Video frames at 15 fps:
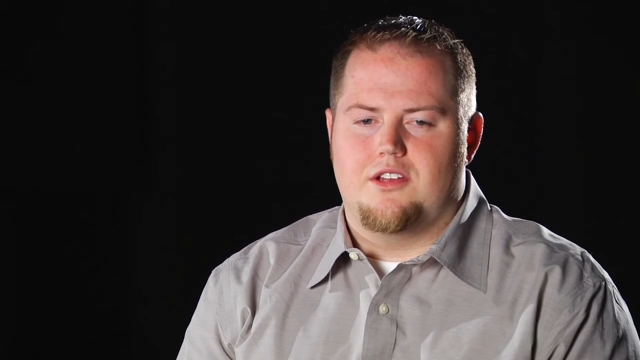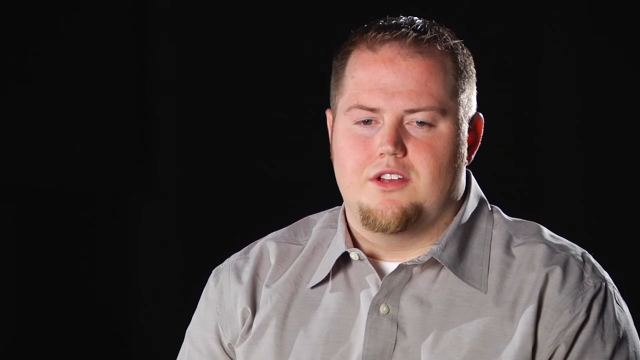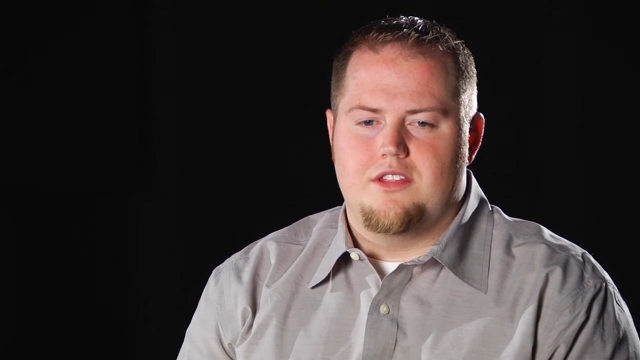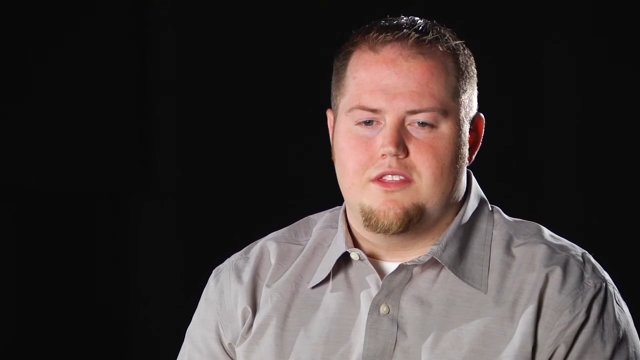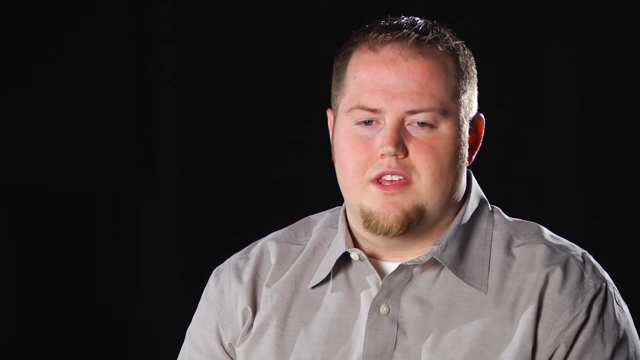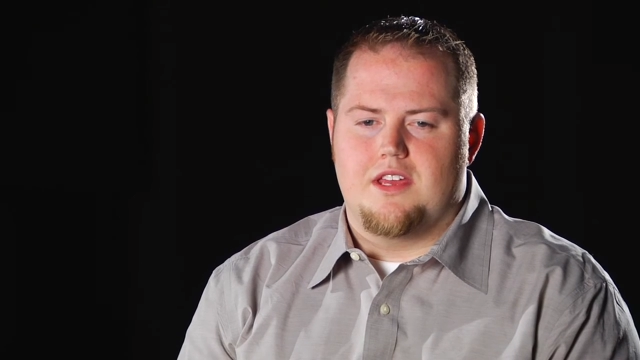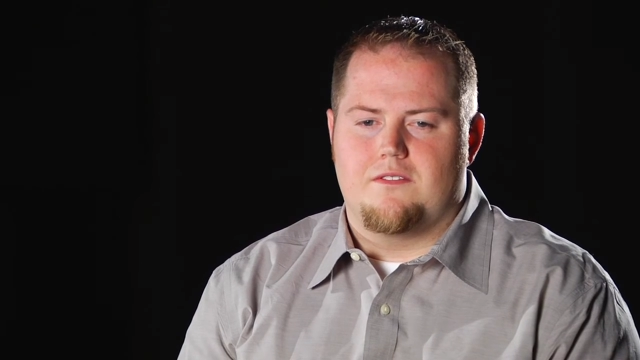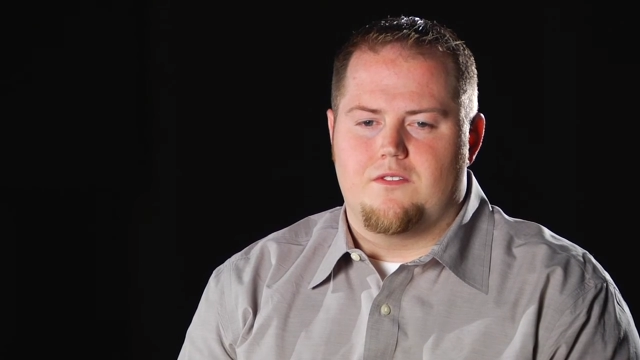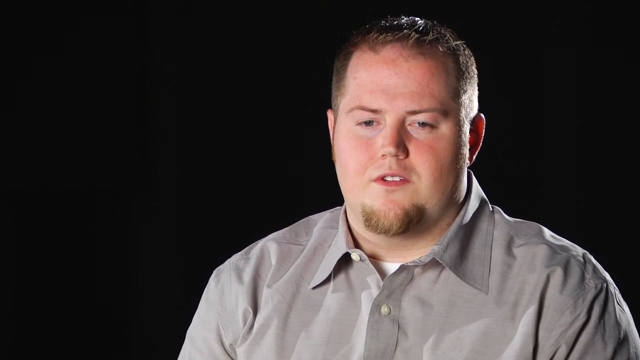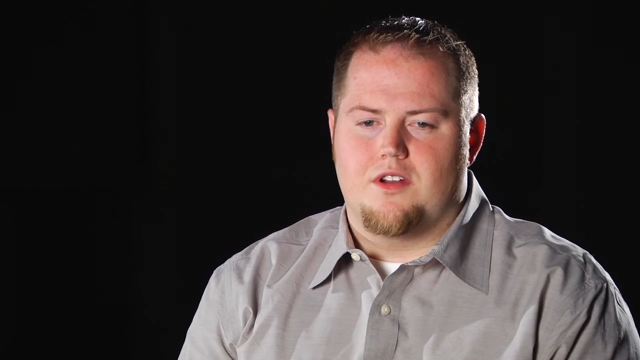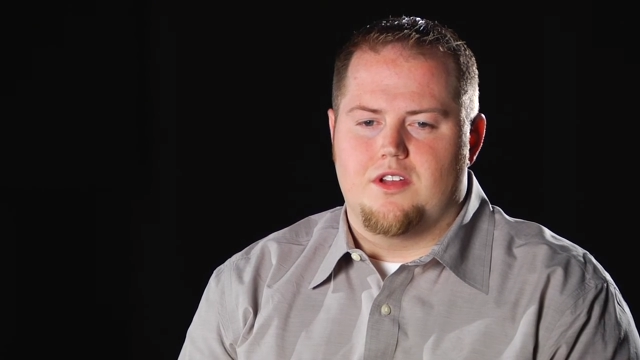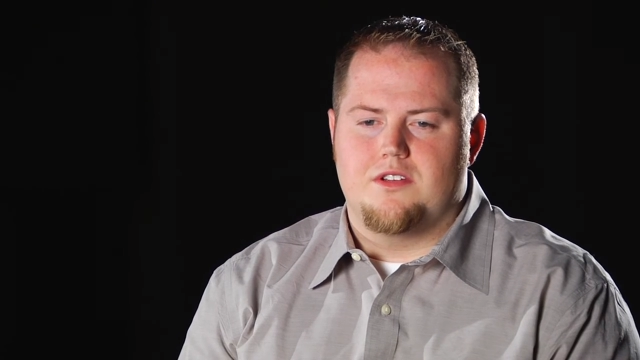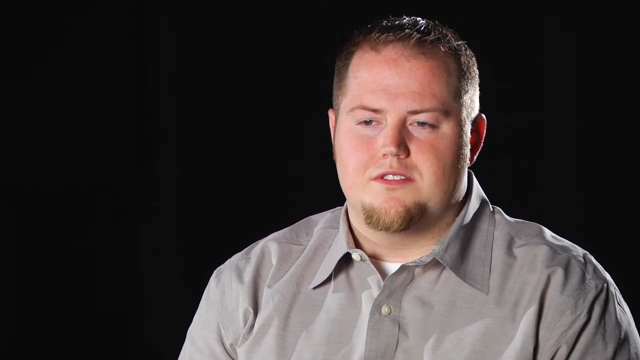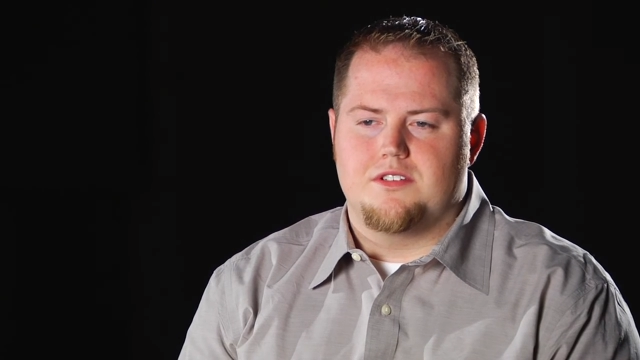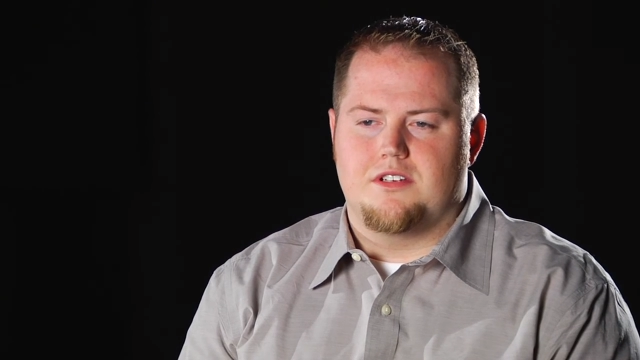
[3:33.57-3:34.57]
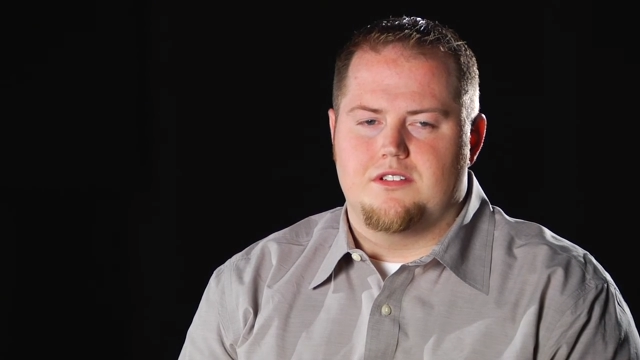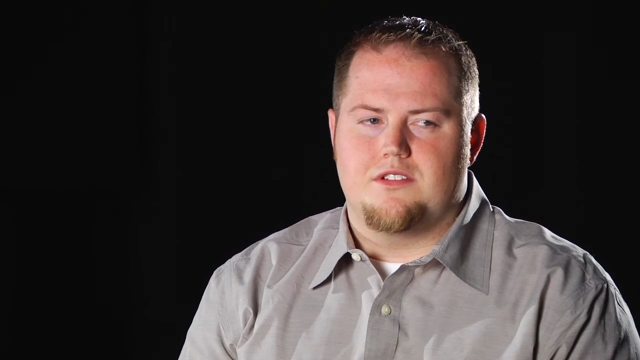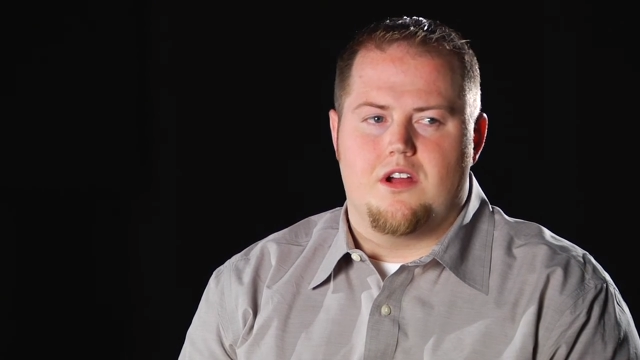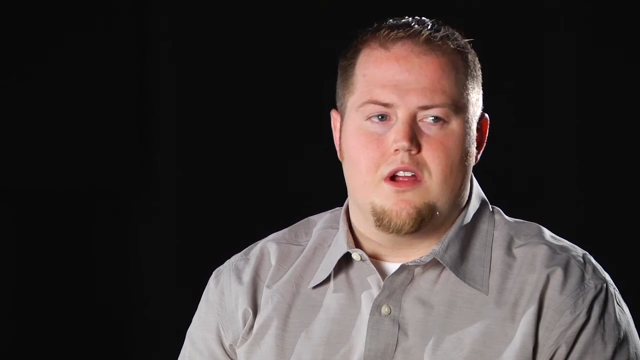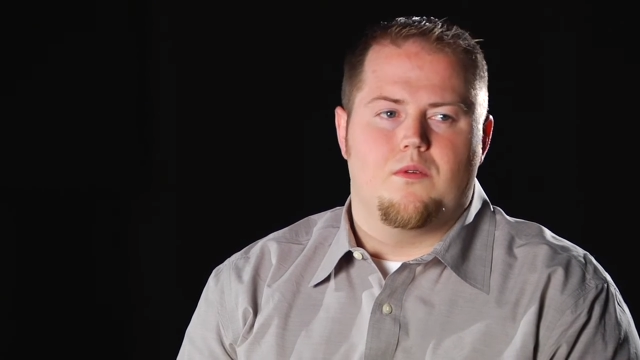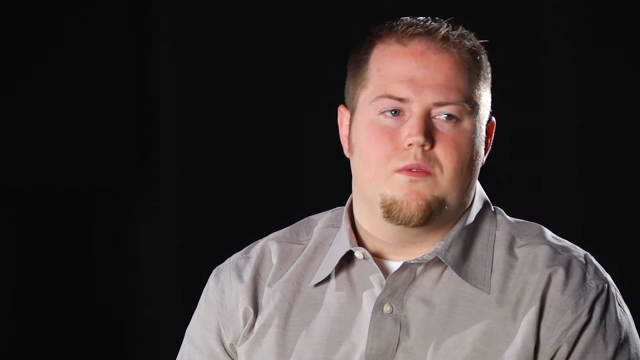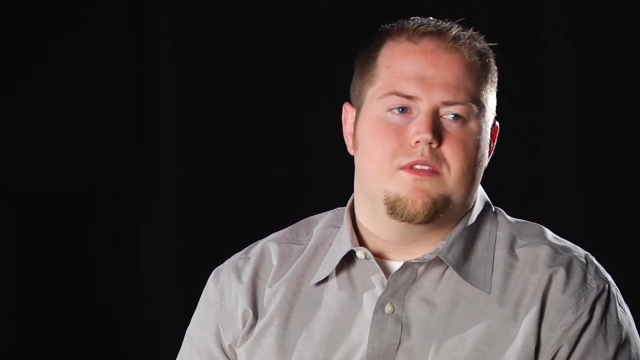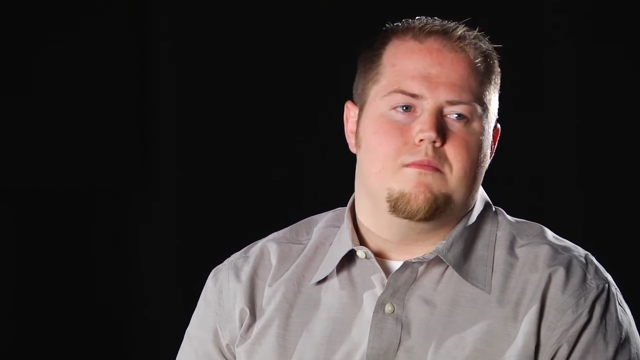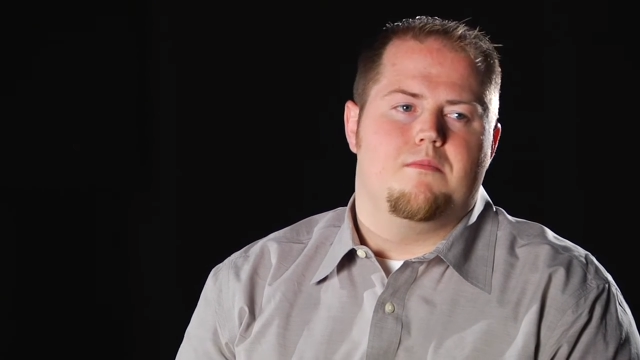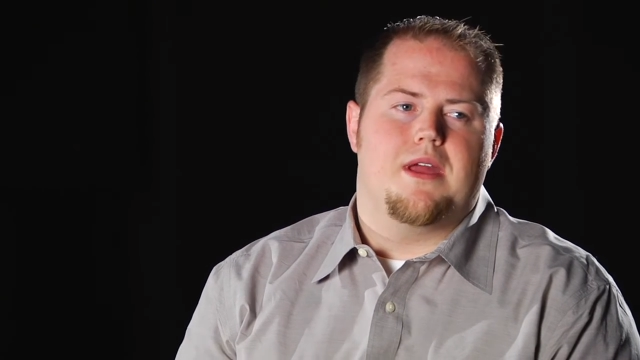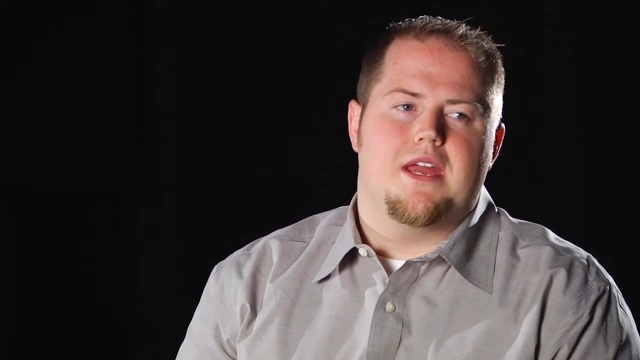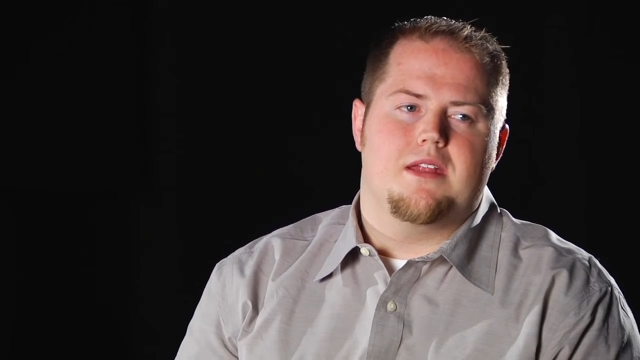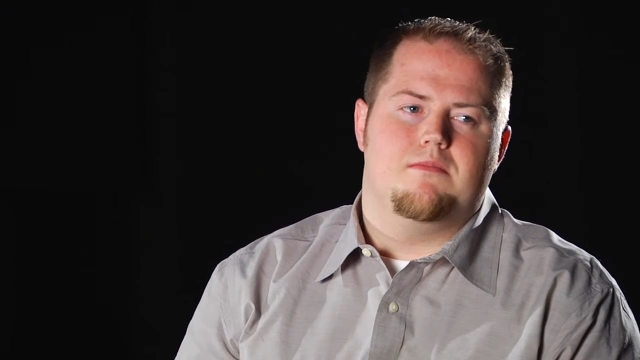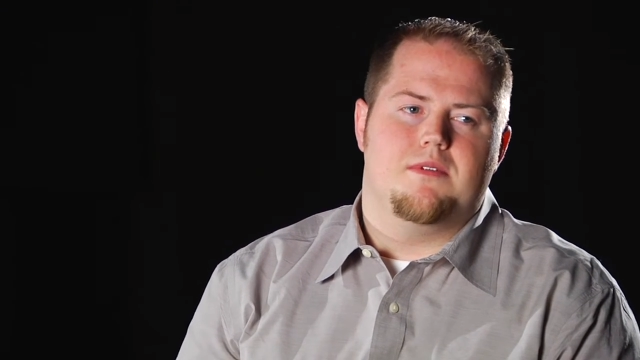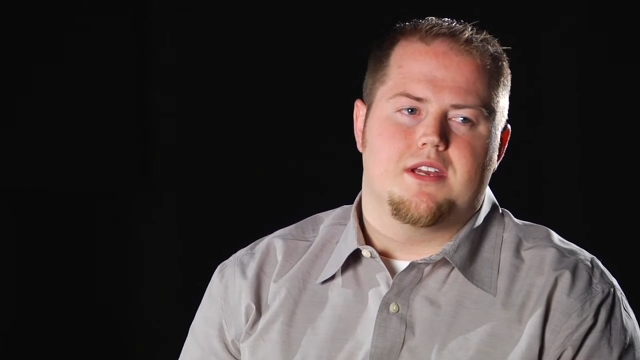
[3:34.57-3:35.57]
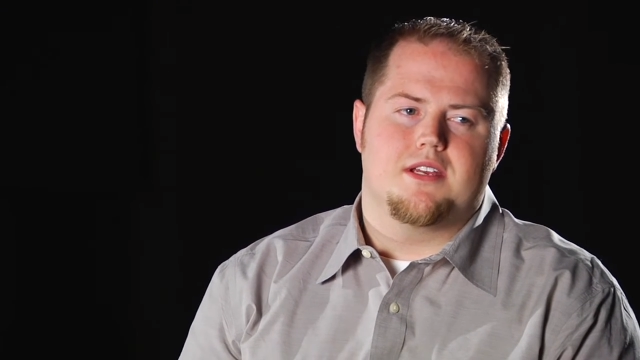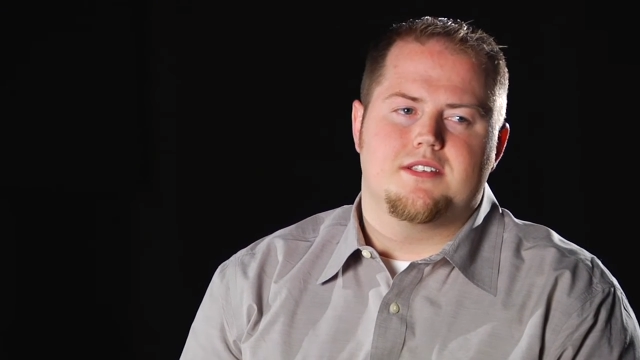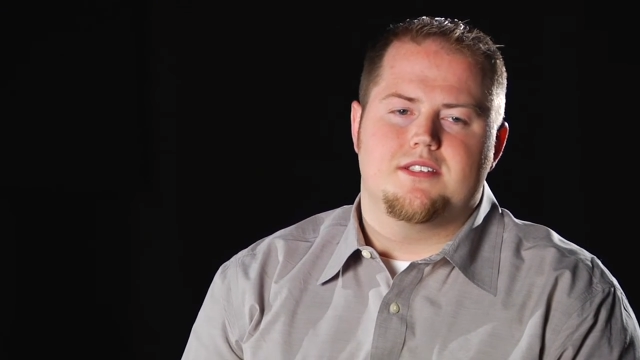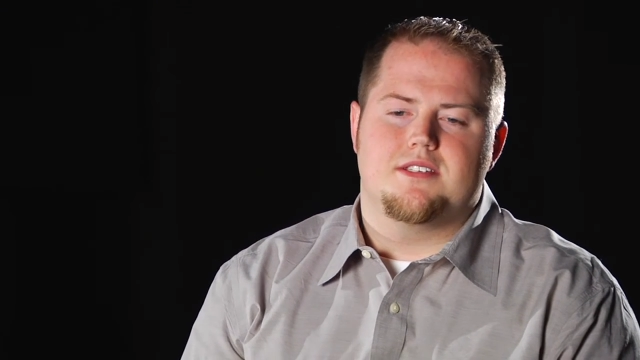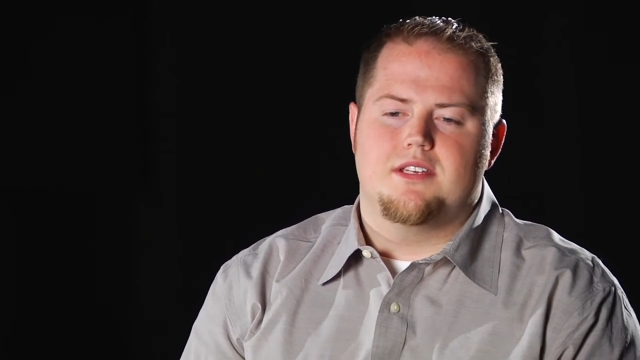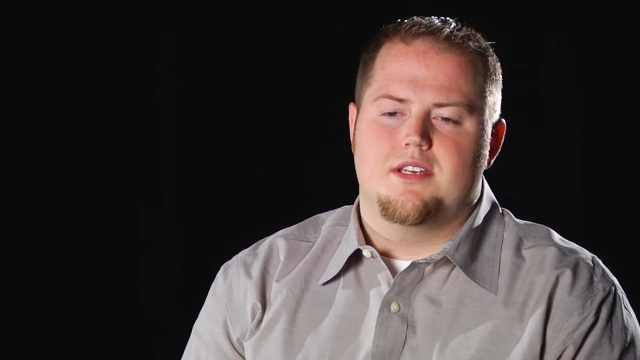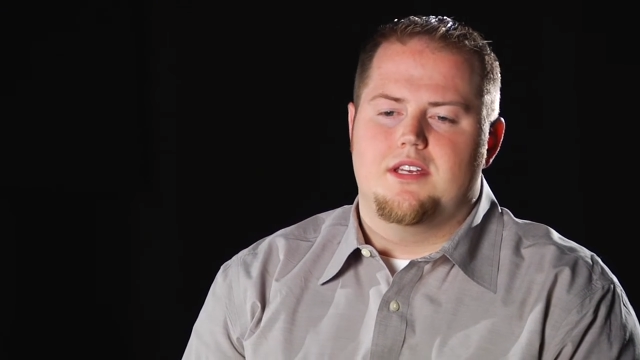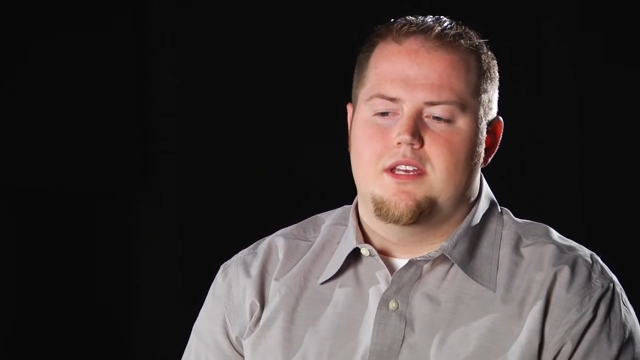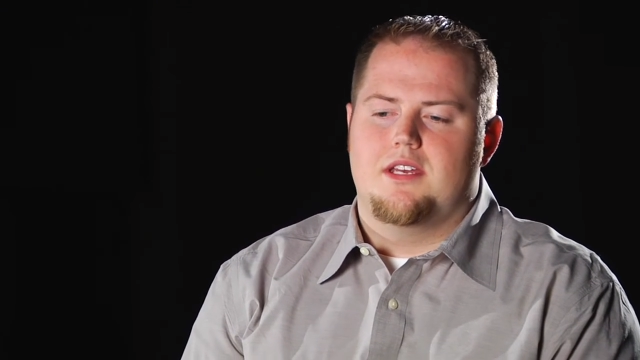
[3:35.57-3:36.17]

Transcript: good thing for an acoustic guitar with a band mix.